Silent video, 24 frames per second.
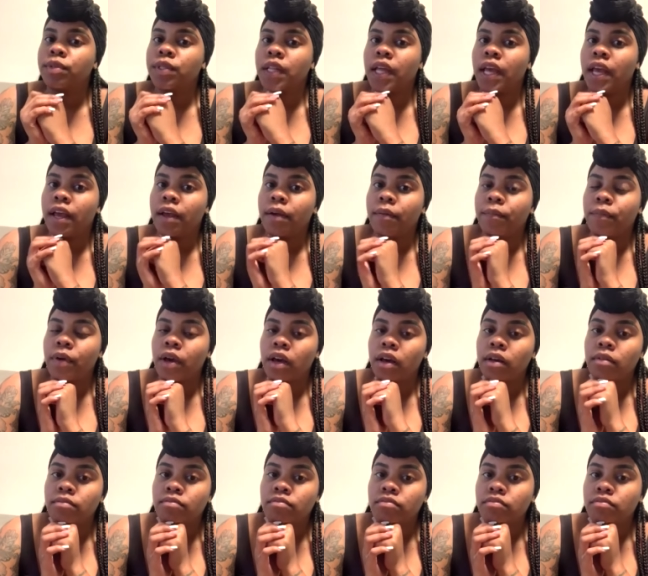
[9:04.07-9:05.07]
that.
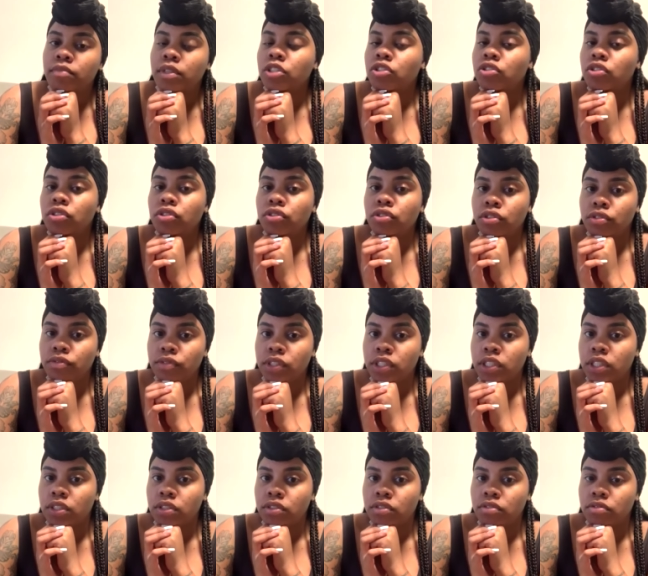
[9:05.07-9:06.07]
Make sure you do your
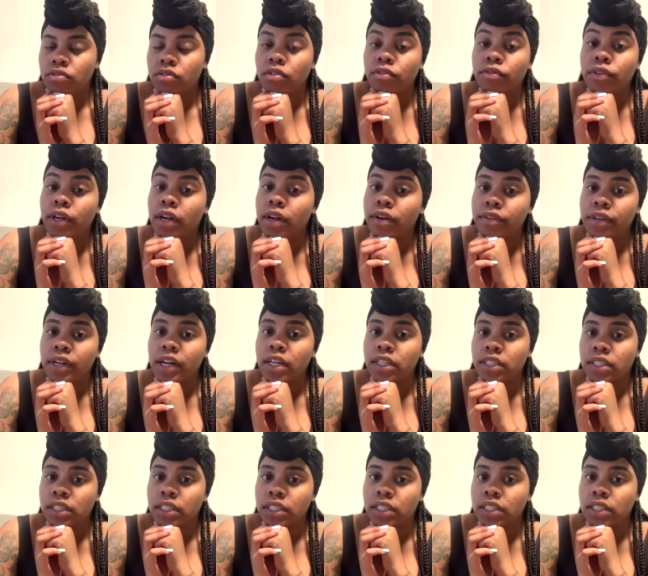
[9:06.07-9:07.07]
research on recovery
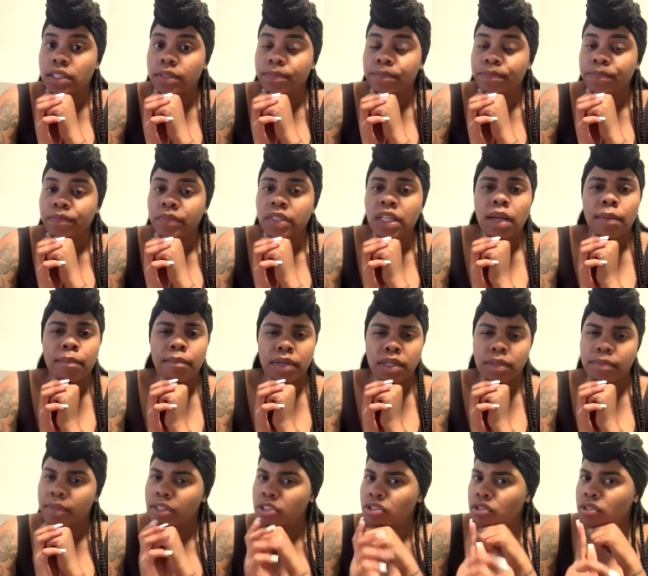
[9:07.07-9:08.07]
houses, but
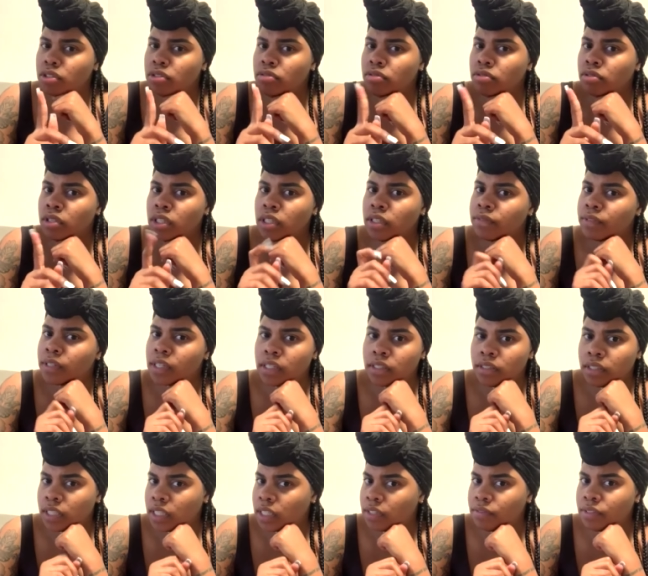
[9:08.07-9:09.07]
make sure you're doing
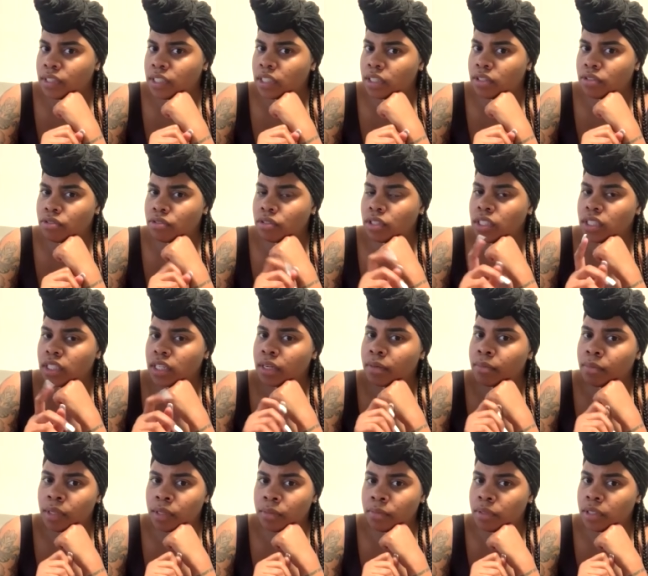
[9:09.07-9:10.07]
your research on these
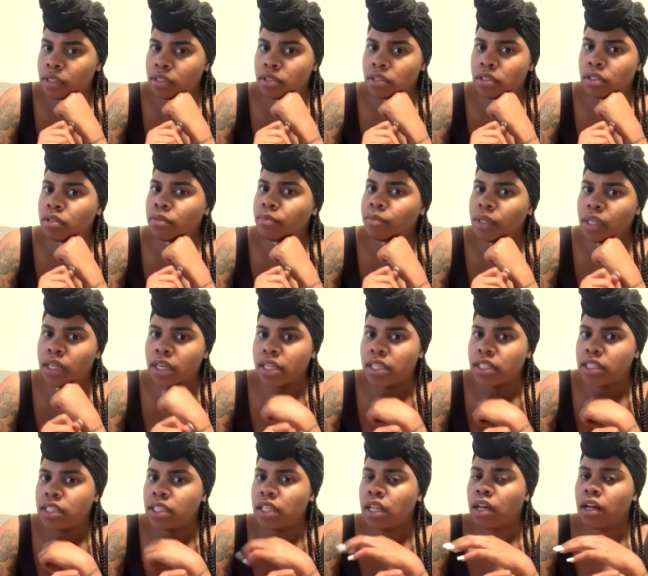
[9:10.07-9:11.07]
Airbnbs too,
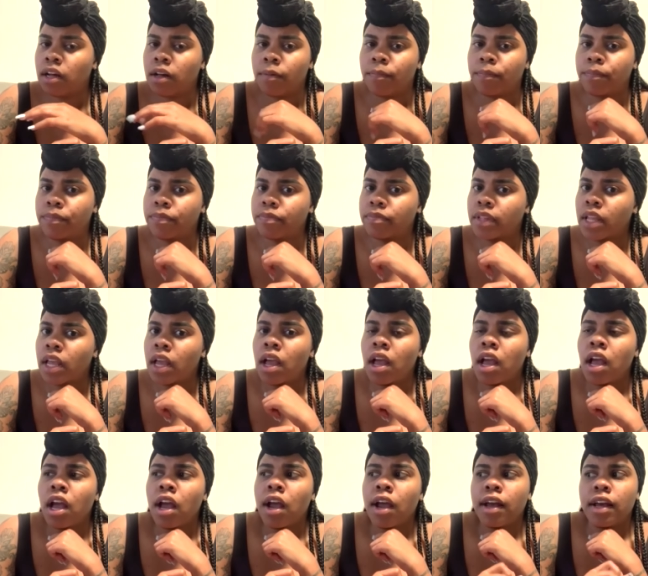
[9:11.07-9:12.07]
because
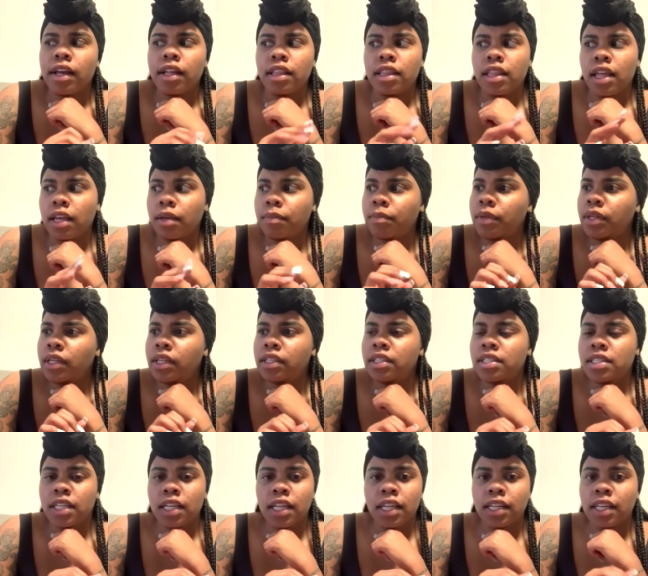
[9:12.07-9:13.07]
they be
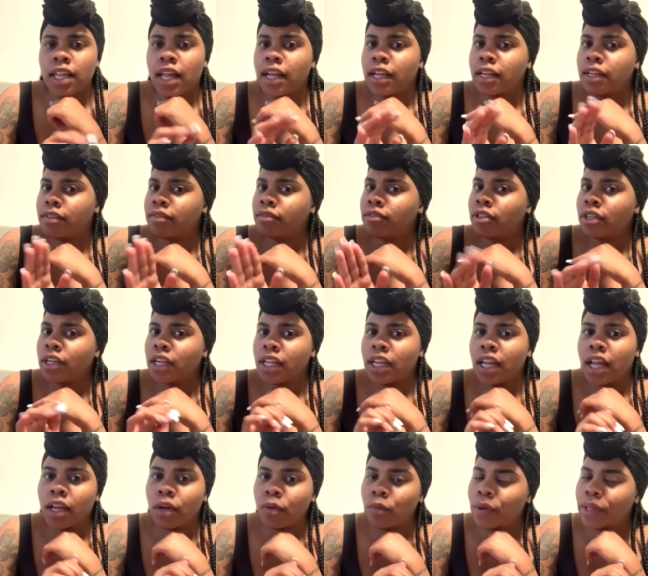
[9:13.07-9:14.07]
saying, like, looking
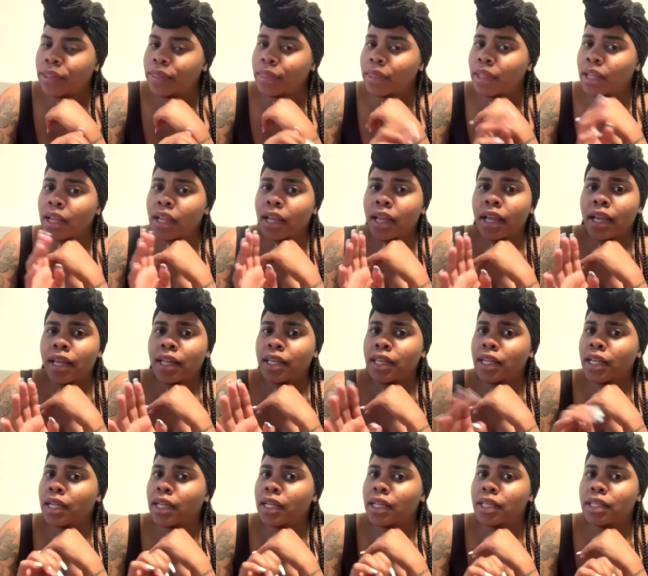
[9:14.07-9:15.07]
like one thing, and
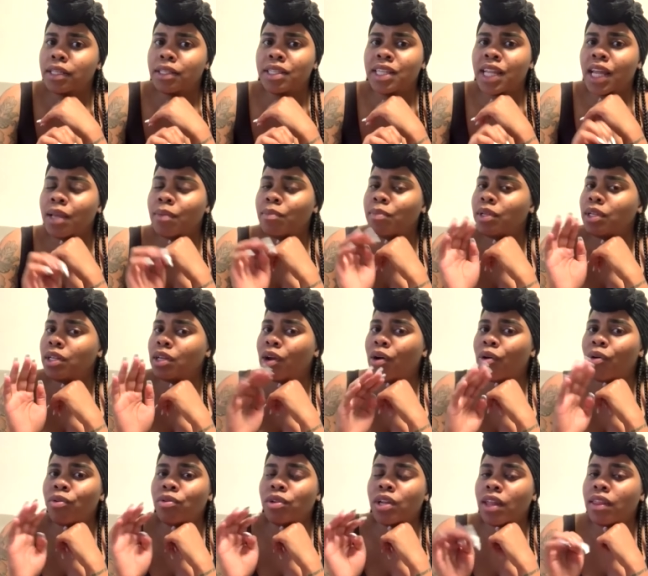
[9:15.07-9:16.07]
then they be a
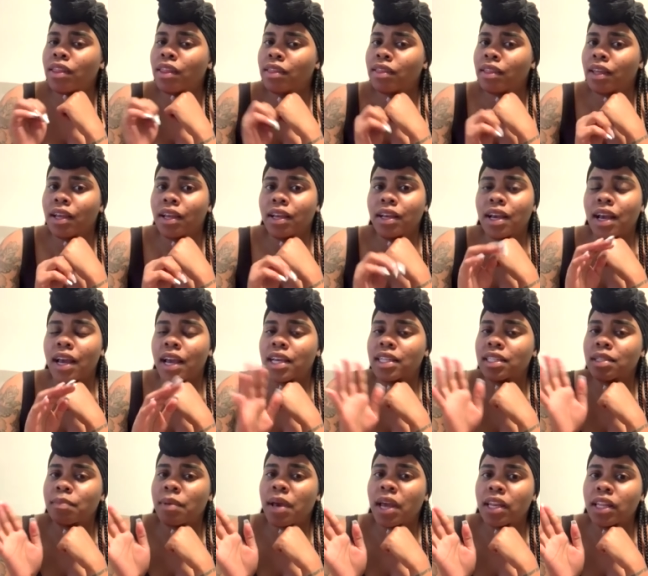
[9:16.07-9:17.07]
whole nother thing. I had
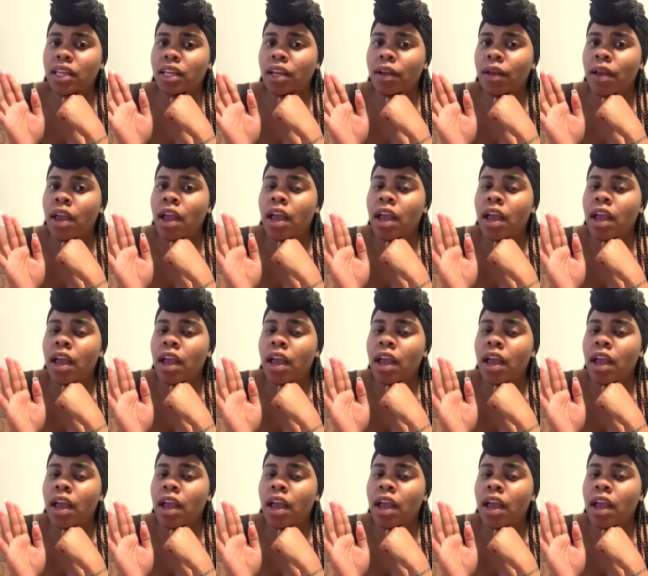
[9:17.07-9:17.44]
somebody